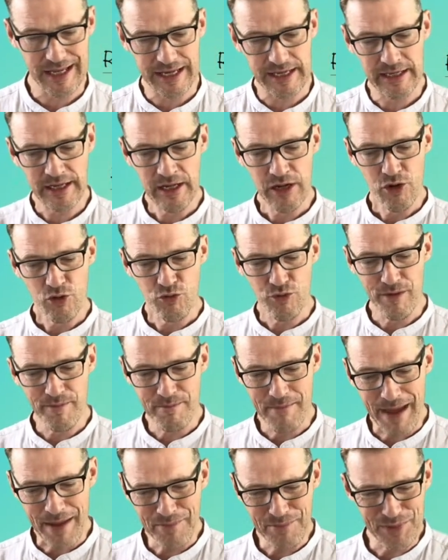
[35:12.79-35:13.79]
They
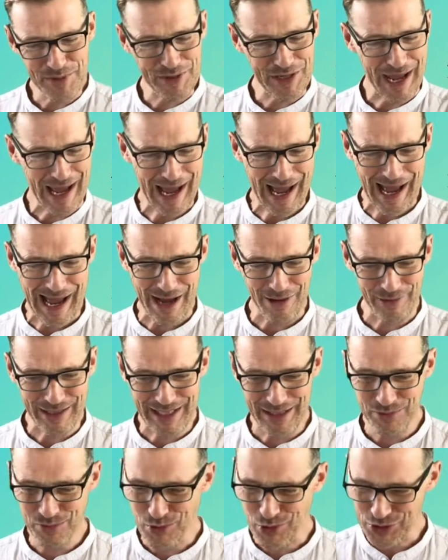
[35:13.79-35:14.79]
remembered how
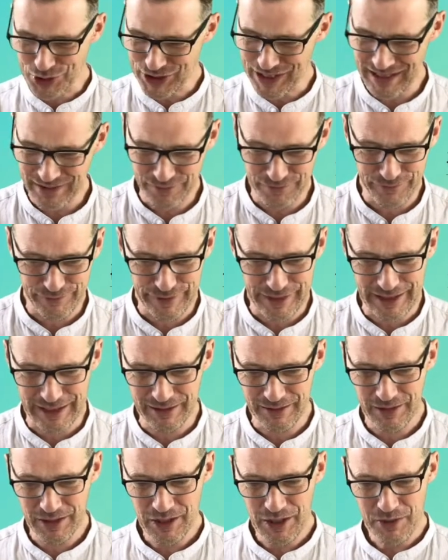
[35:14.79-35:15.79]
he washed their
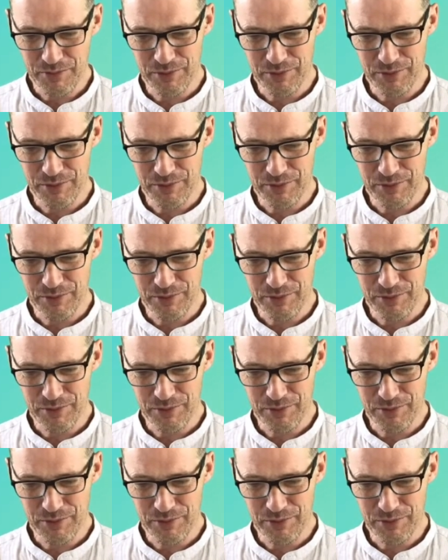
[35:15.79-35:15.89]
feet,